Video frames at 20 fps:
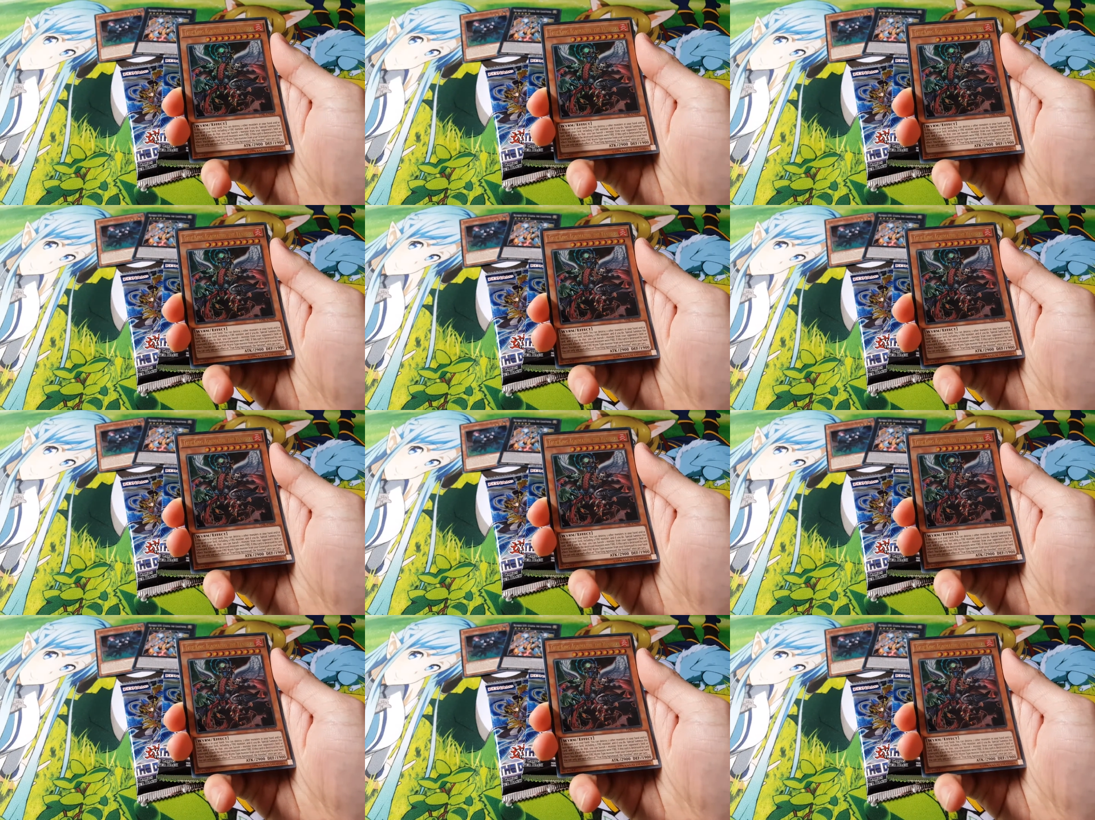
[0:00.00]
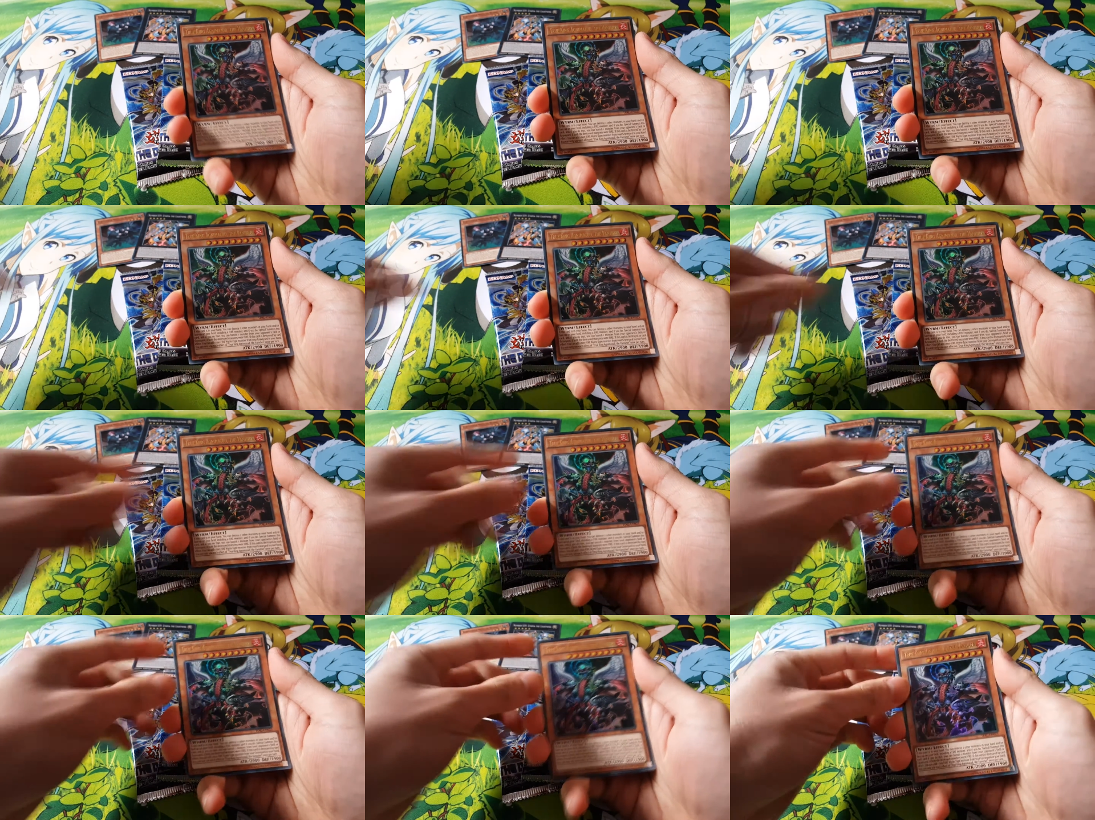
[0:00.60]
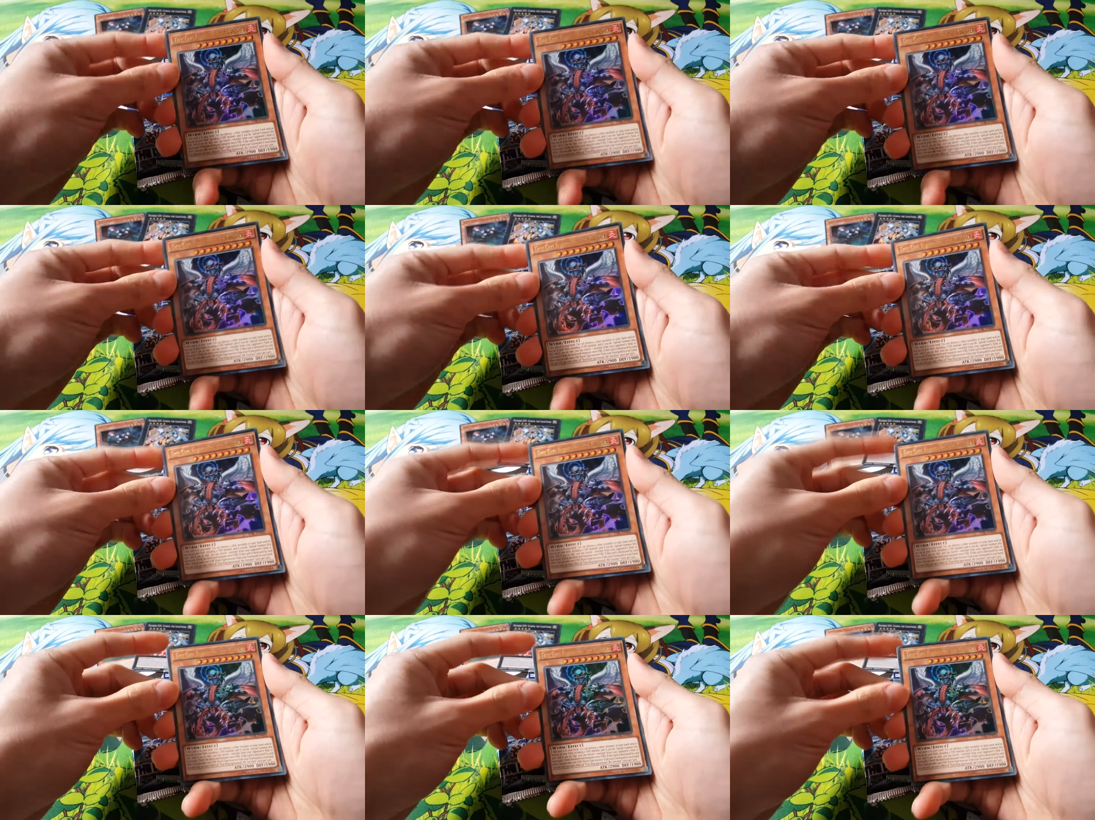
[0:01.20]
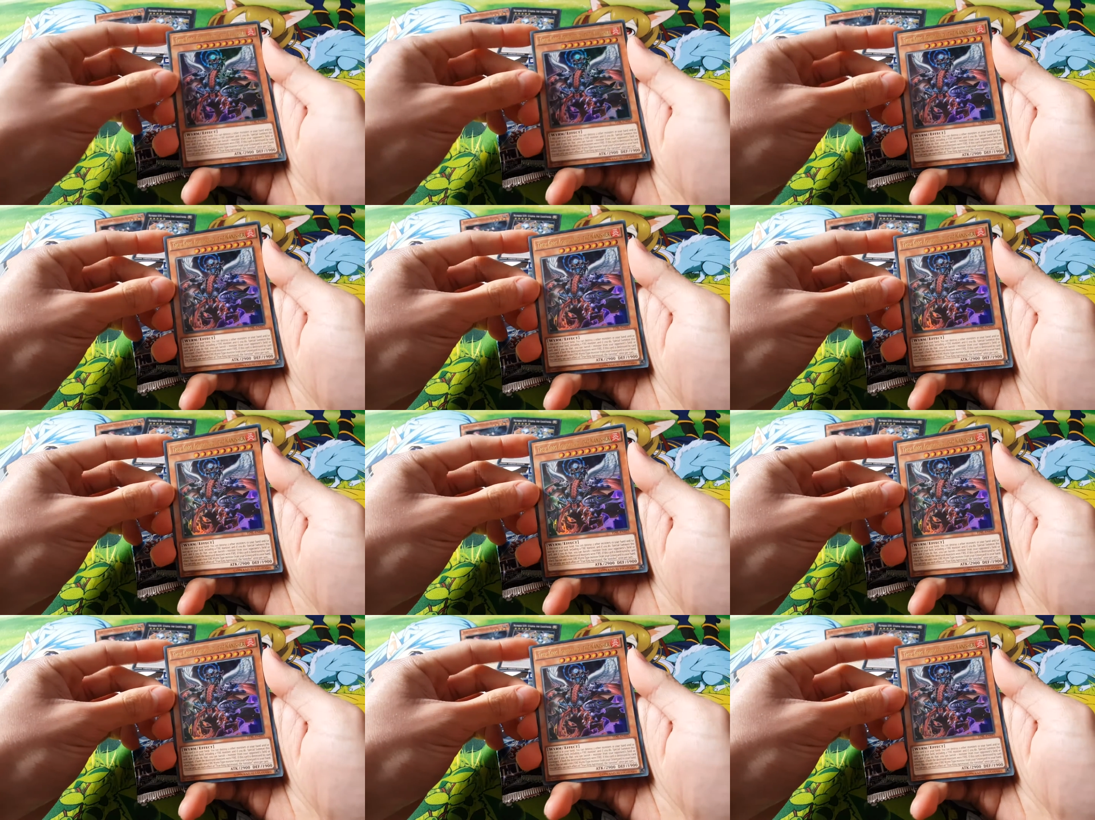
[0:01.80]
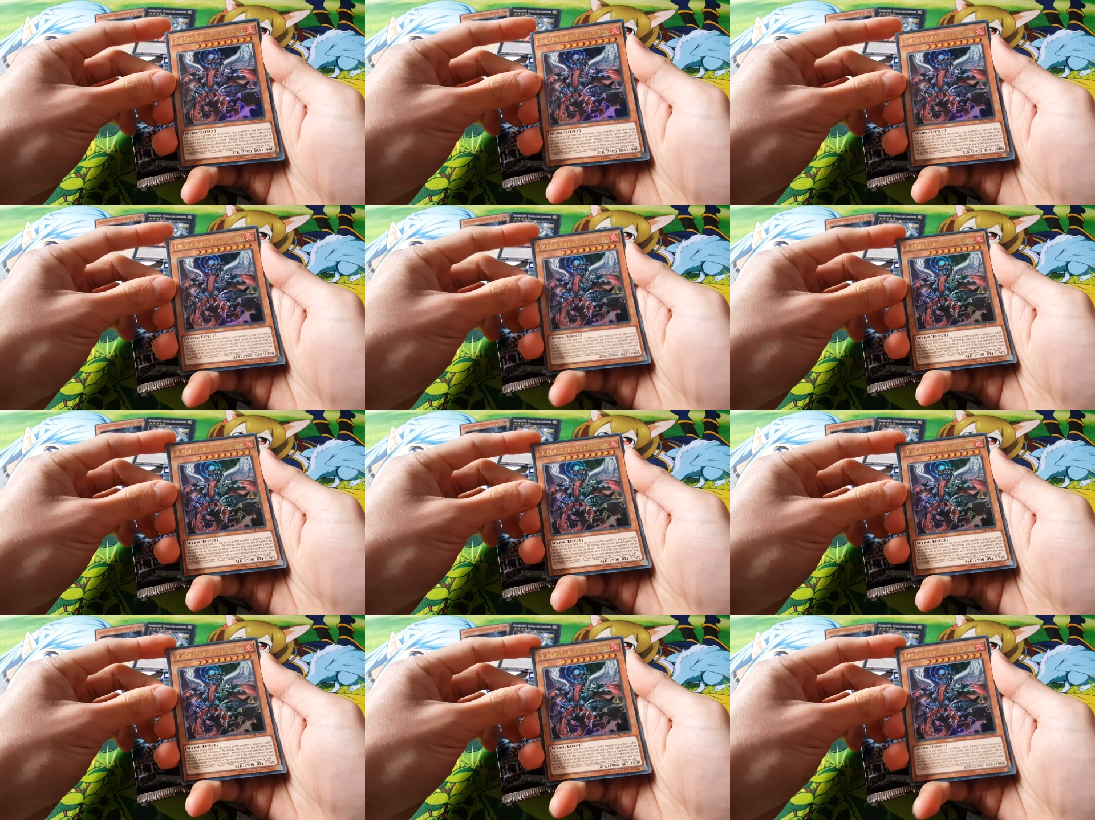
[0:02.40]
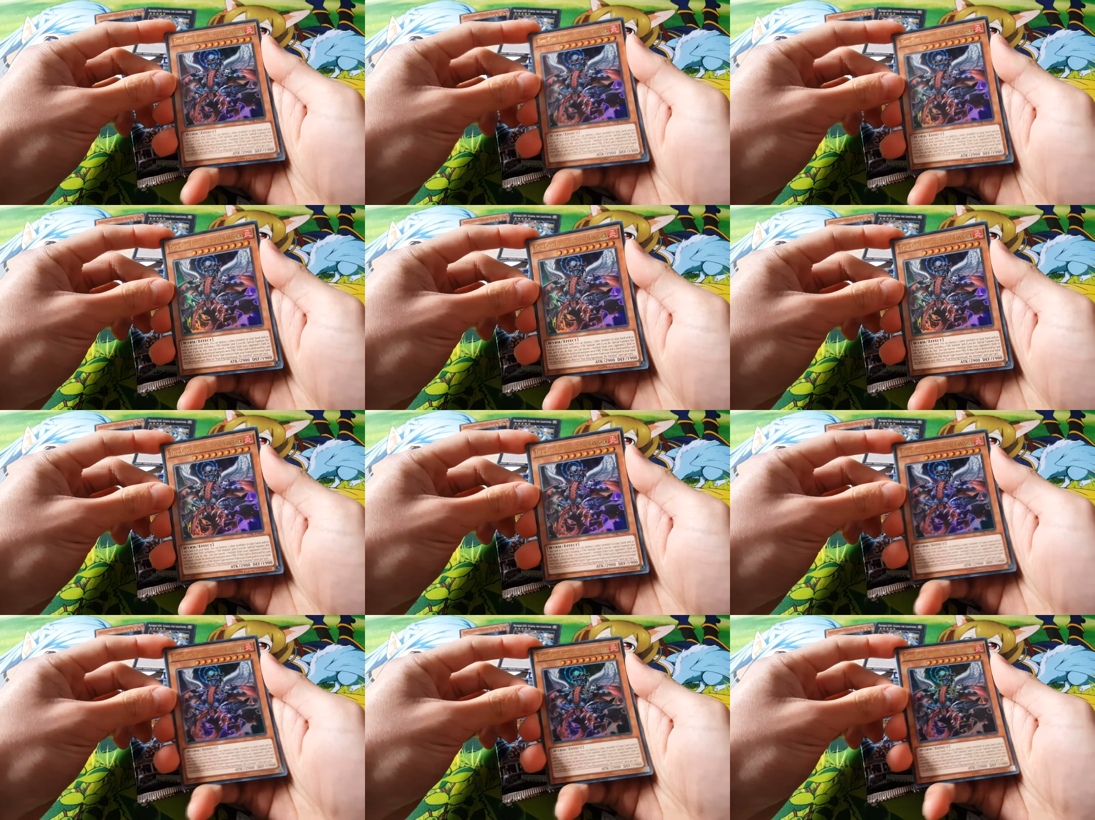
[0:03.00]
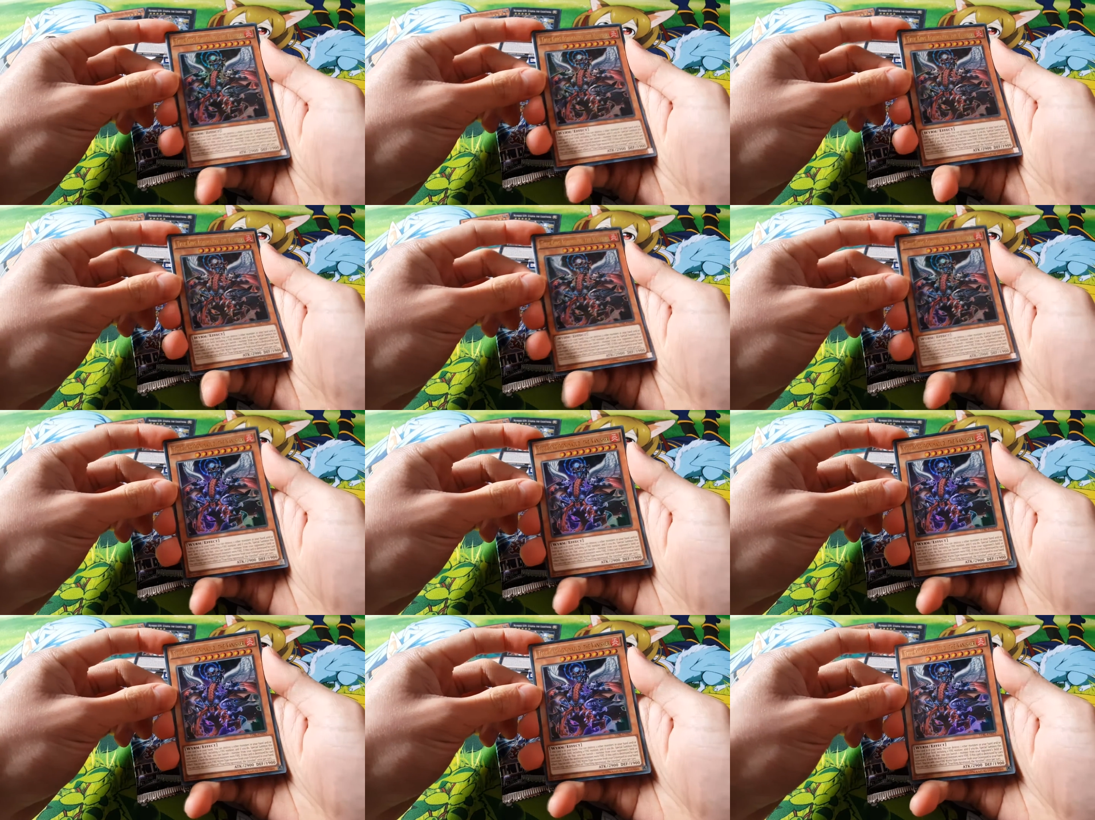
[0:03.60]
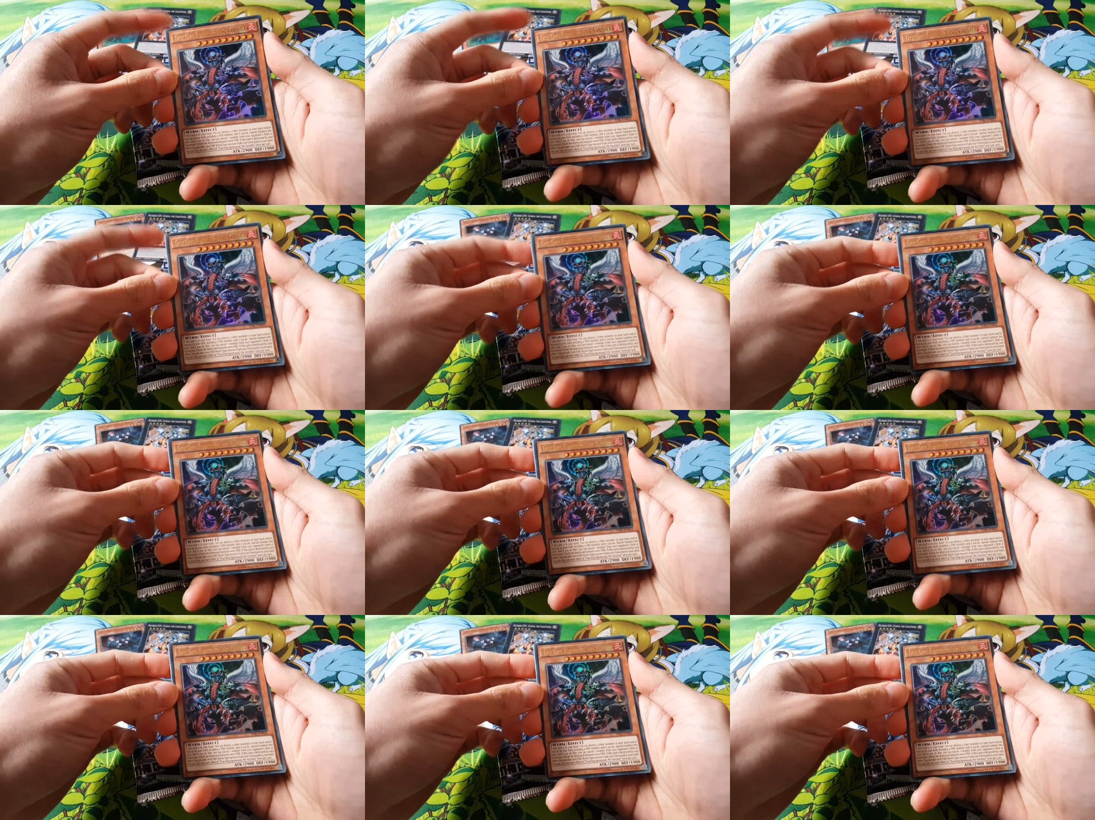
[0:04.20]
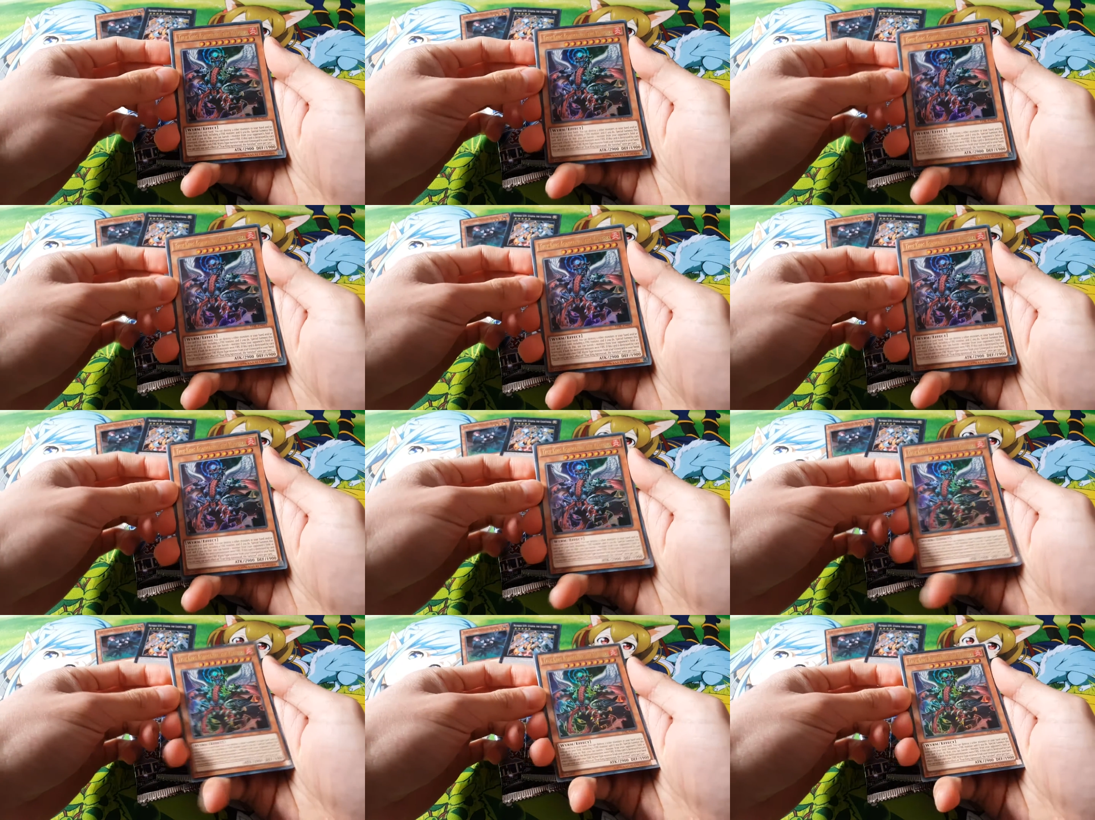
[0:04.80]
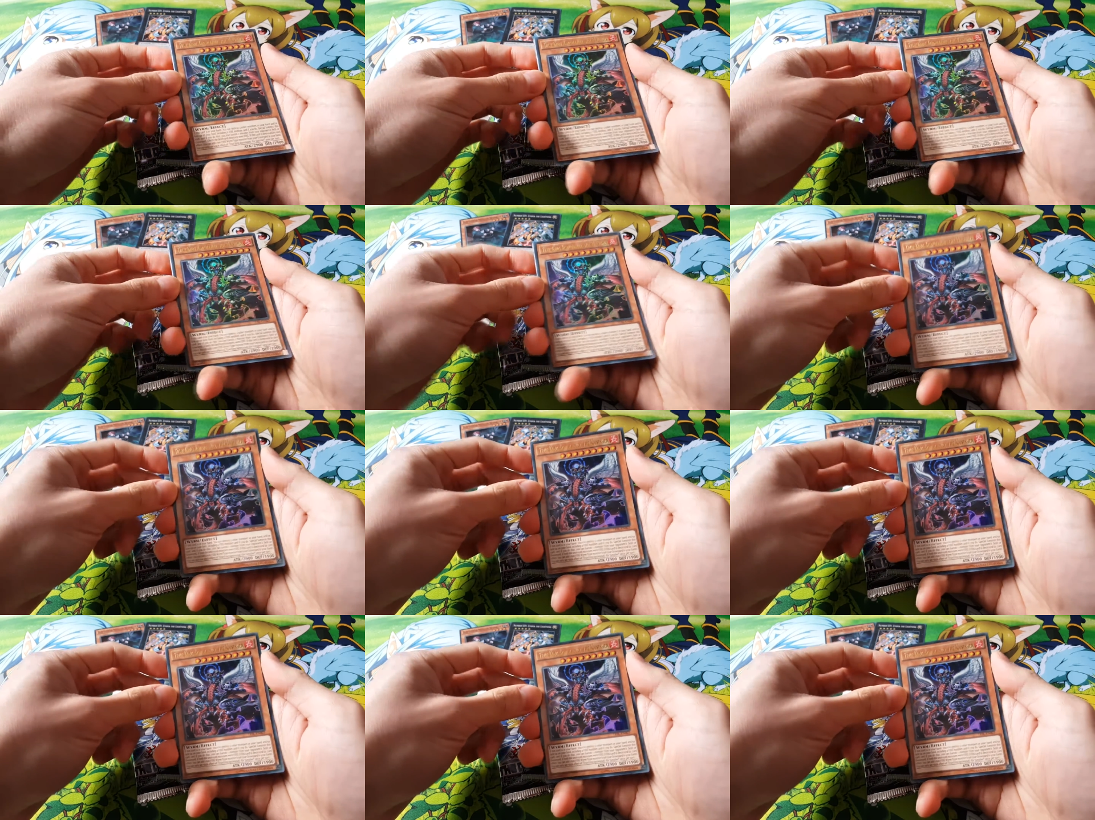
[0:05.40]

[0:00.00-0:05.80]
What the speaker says: No face is visible, so there are no lips to read.